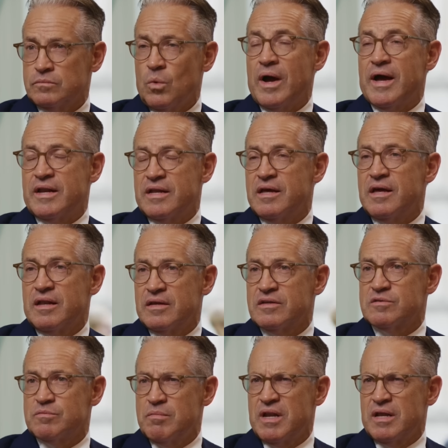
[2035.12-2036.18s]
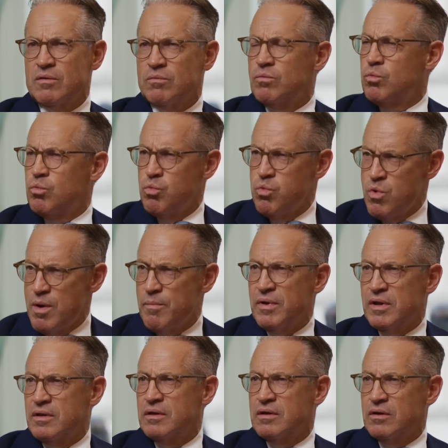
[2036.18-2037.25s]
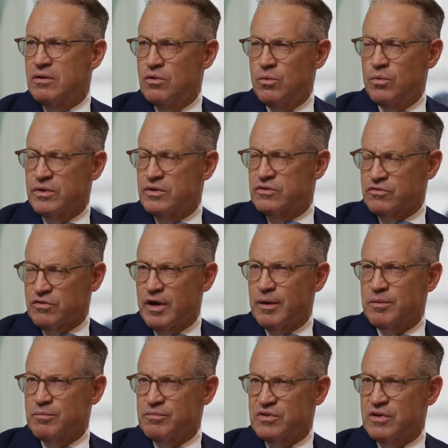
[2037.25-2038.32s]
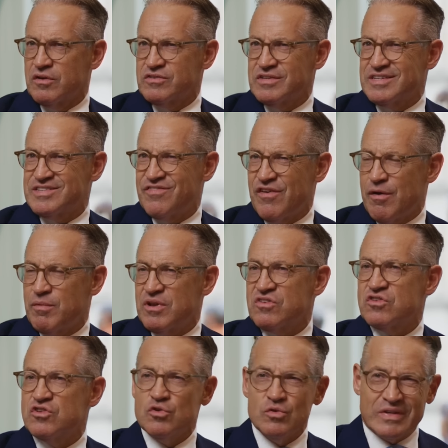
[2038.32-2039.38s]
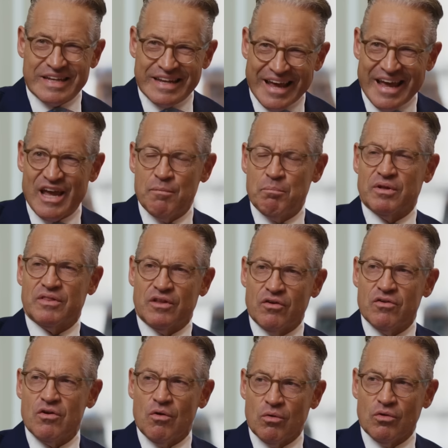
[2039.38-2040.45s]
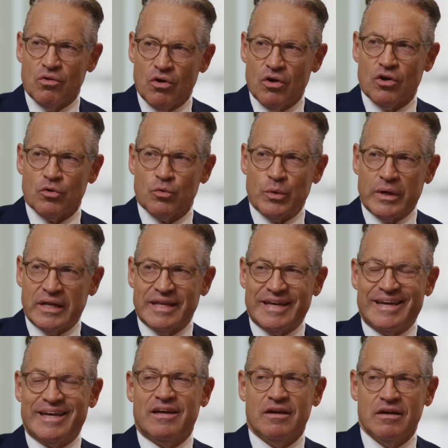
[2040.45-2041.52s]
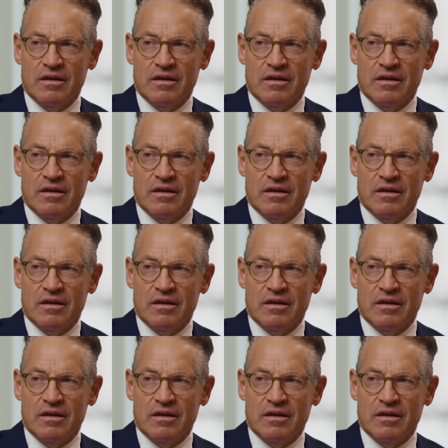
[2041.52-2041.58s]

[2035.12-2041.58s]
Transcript: Well, and, and as many women who would describe themselves as feminists do today, but they're no longer really.